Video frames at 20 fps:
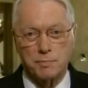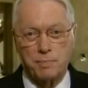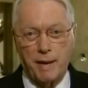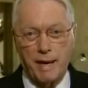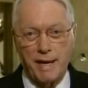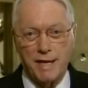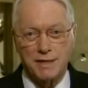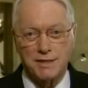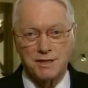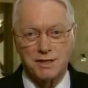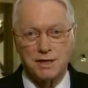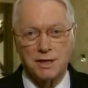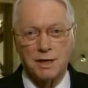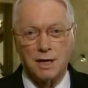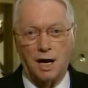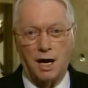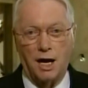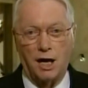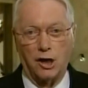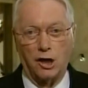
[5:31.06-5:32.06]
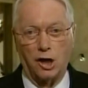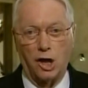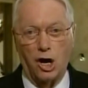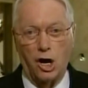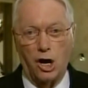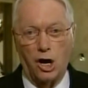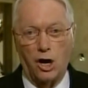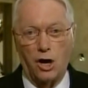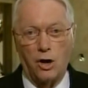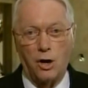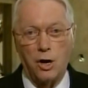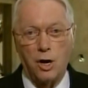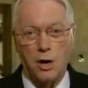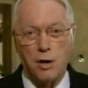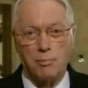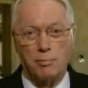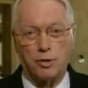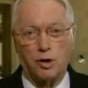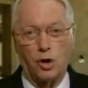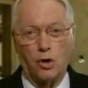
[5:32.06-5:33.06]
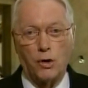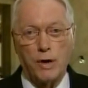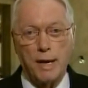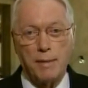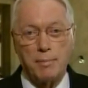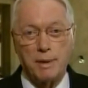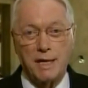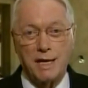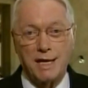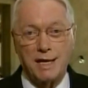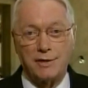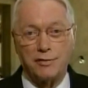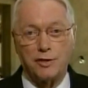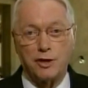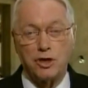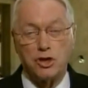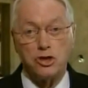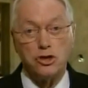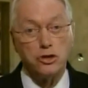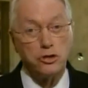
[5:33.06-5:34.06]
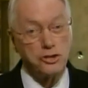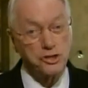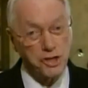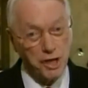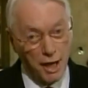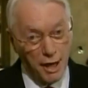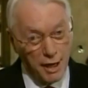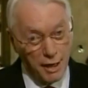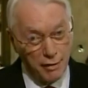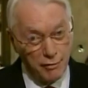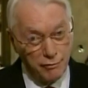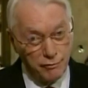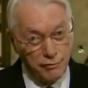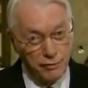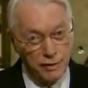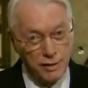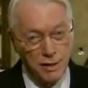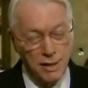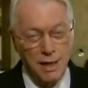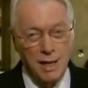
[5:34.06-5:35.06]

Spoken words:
passed a law prohibiting the use of